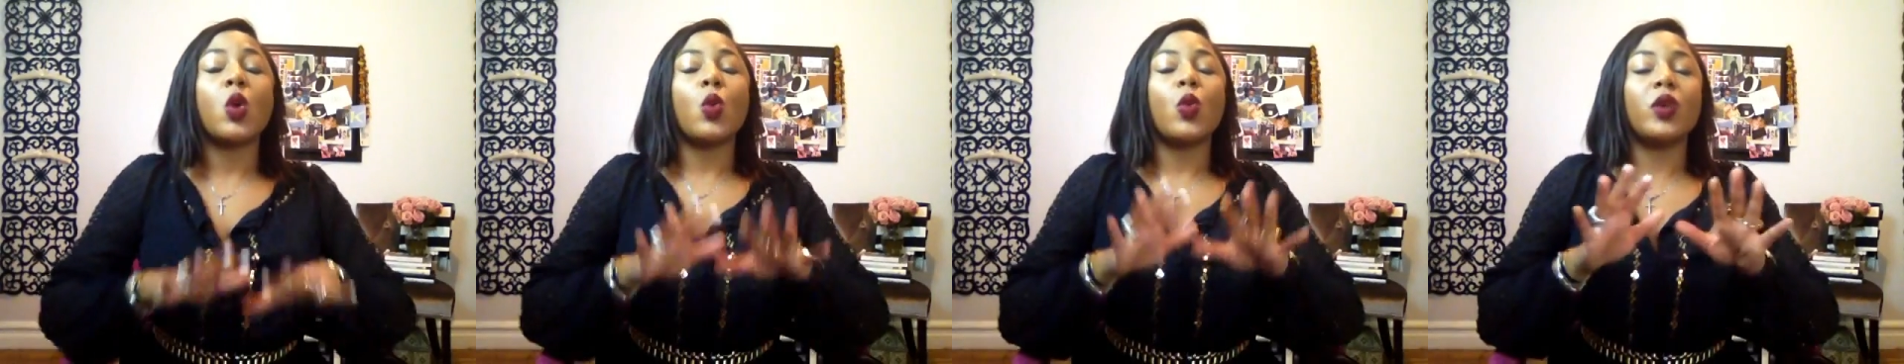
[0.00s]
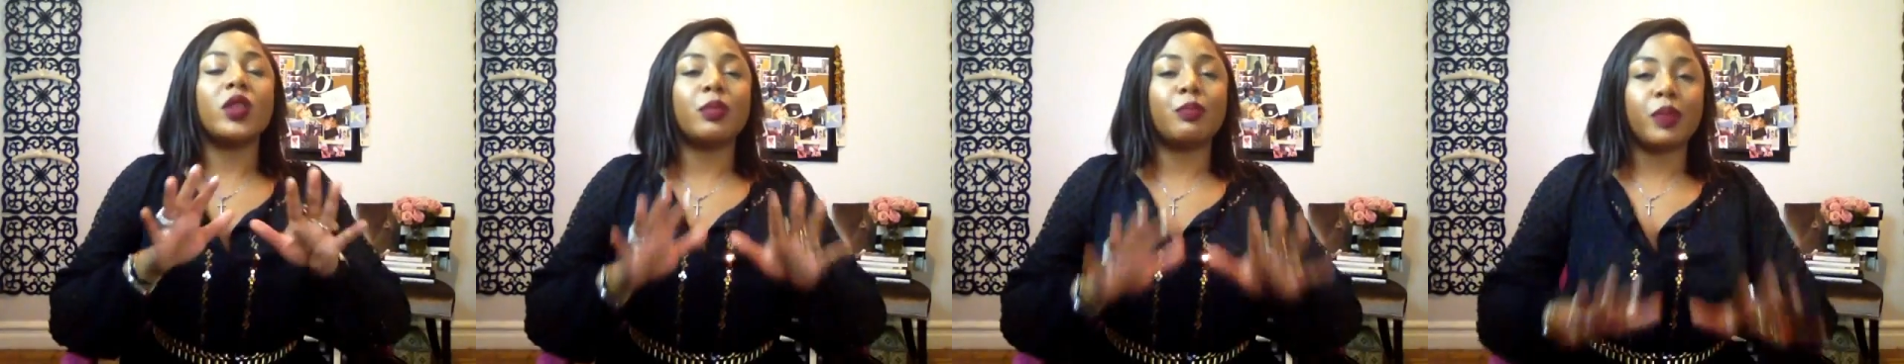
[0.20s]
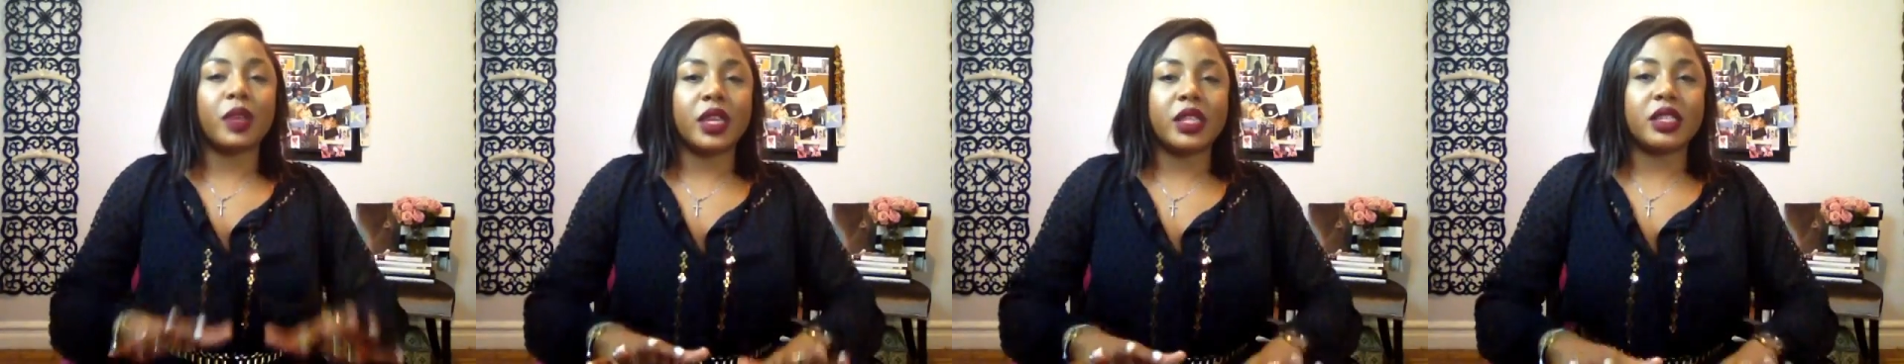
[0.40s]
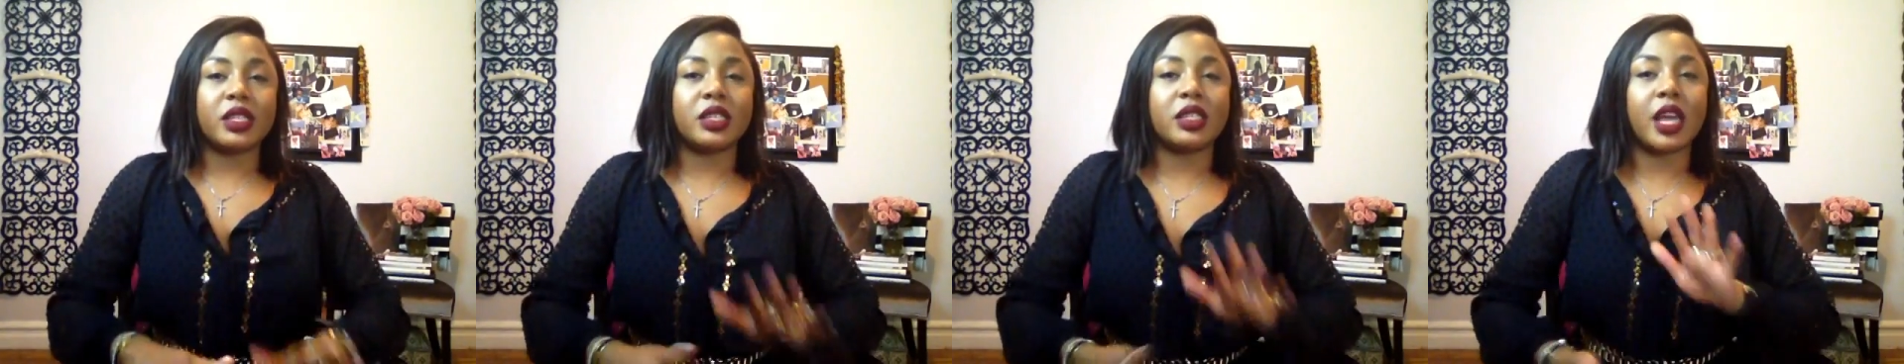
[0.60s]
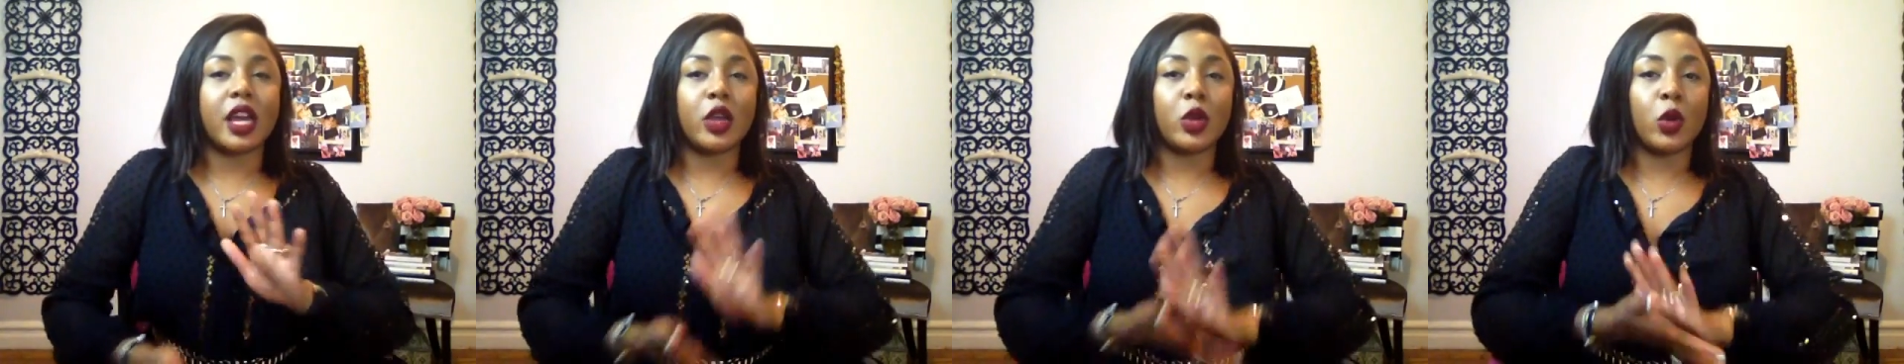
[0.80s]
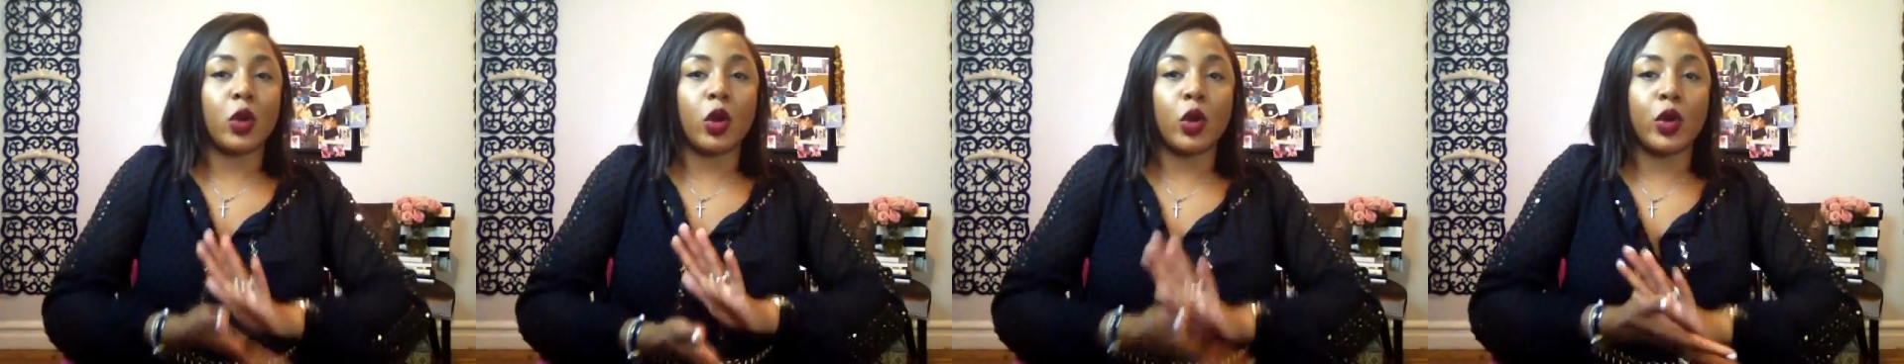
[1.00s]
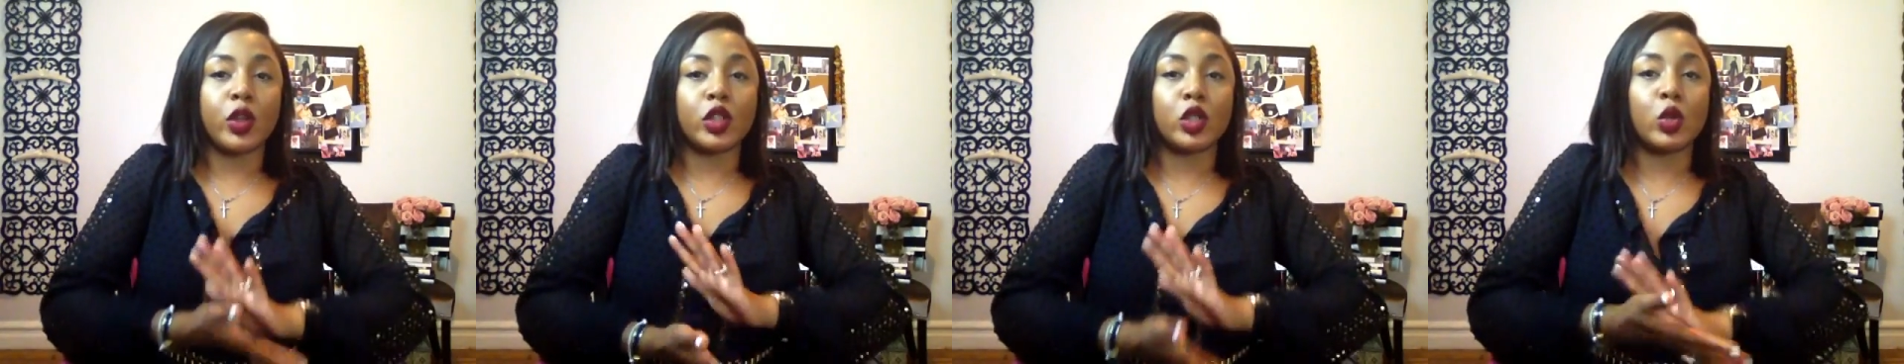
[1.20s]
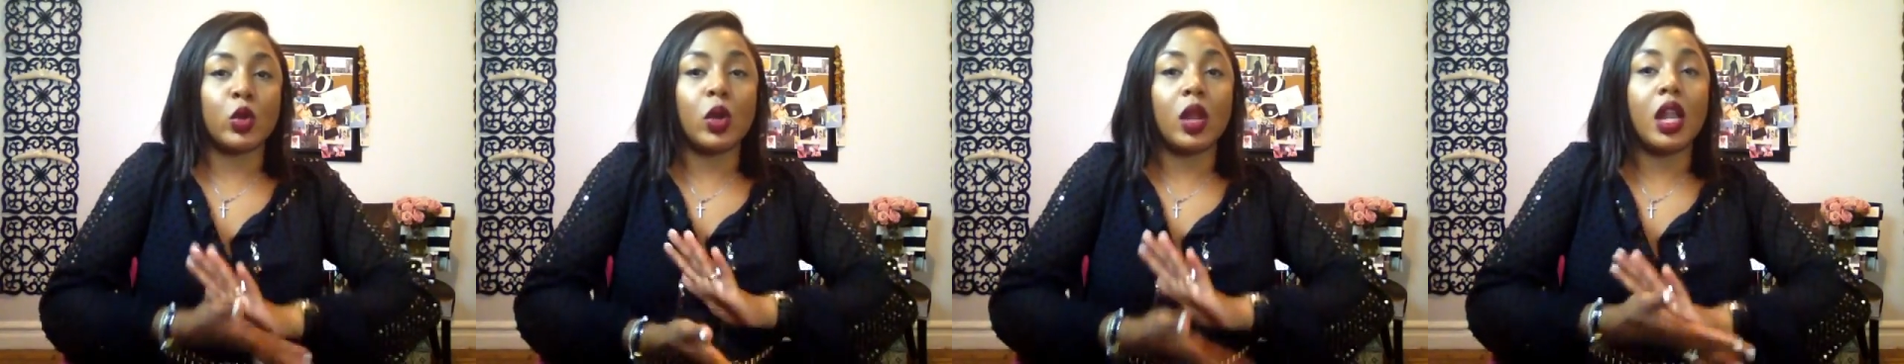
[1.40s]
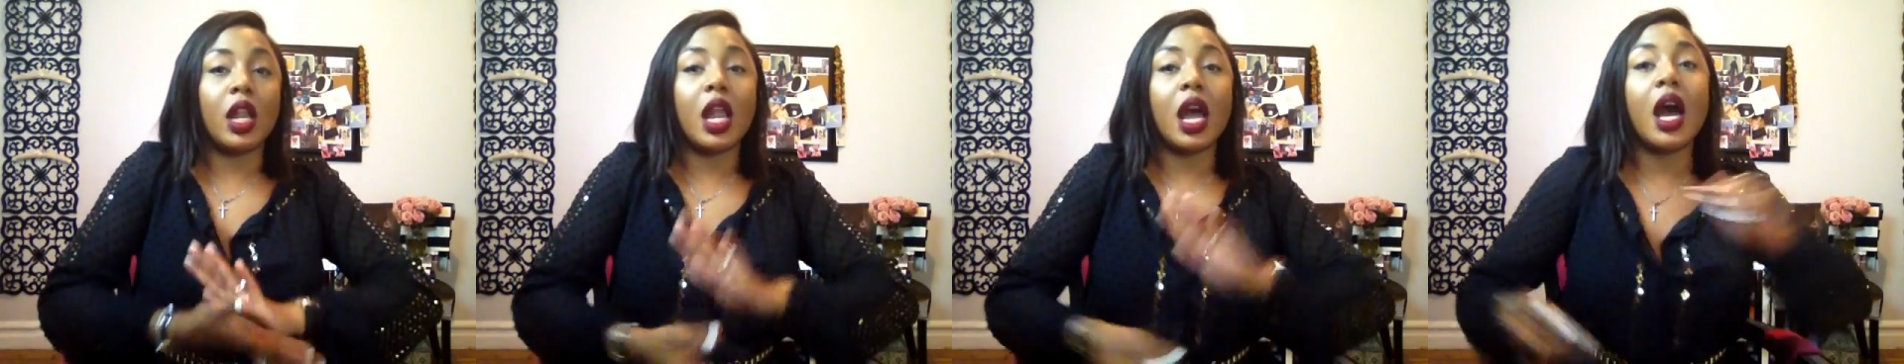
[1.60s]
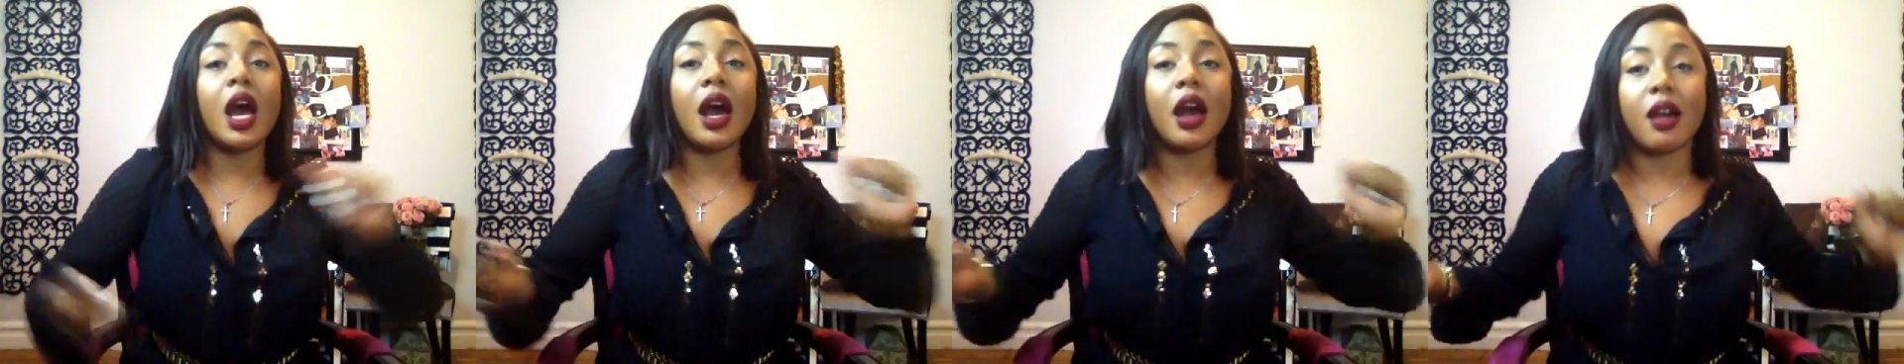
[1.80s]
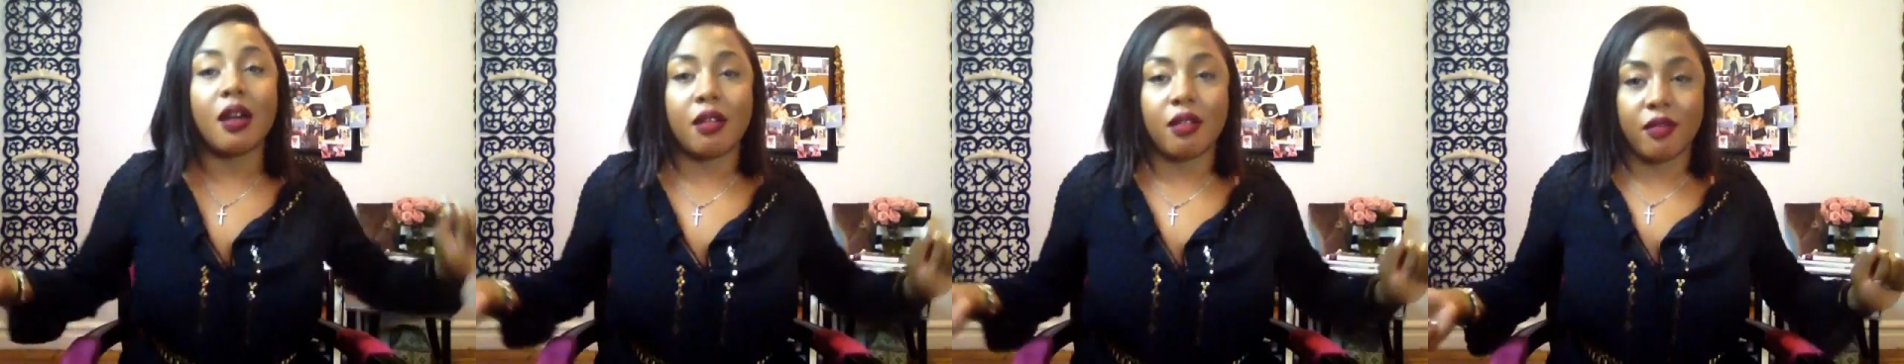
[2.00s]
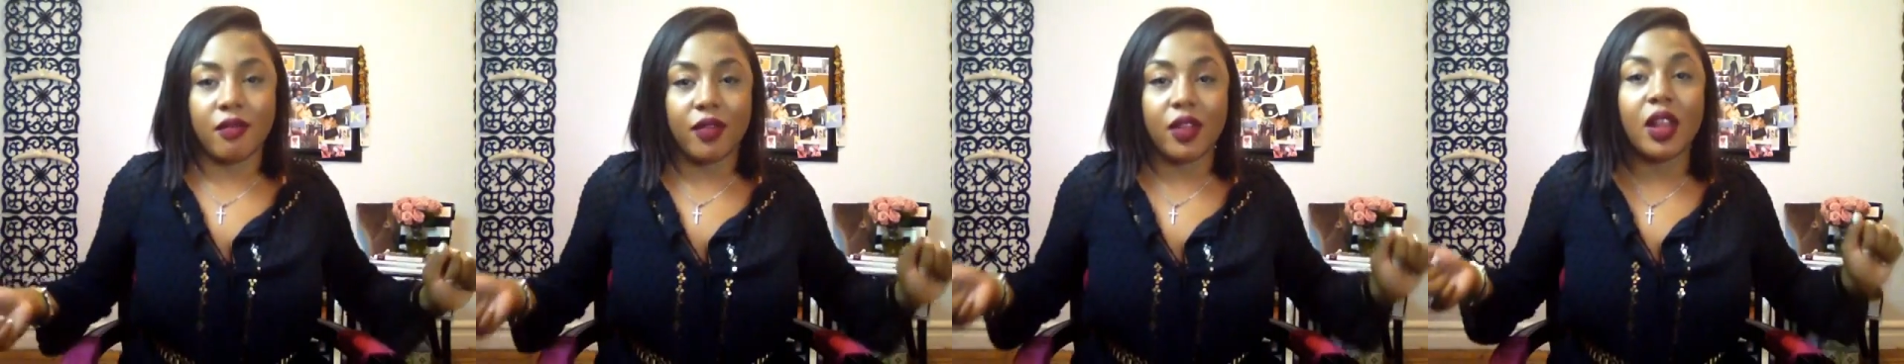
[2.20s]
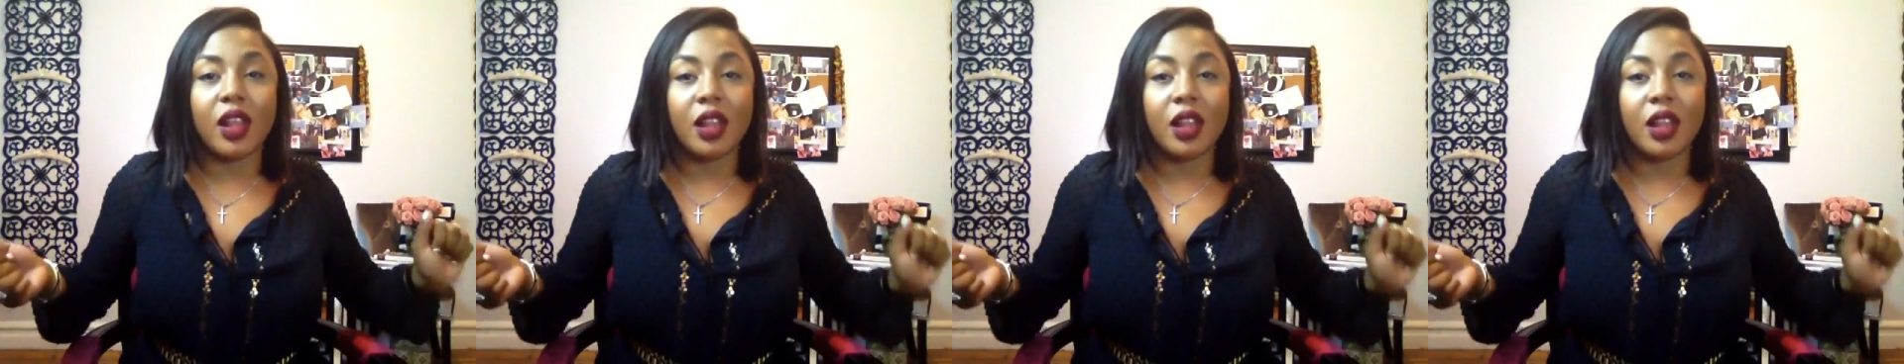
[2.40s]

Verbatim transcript: with pieces that you are going to love,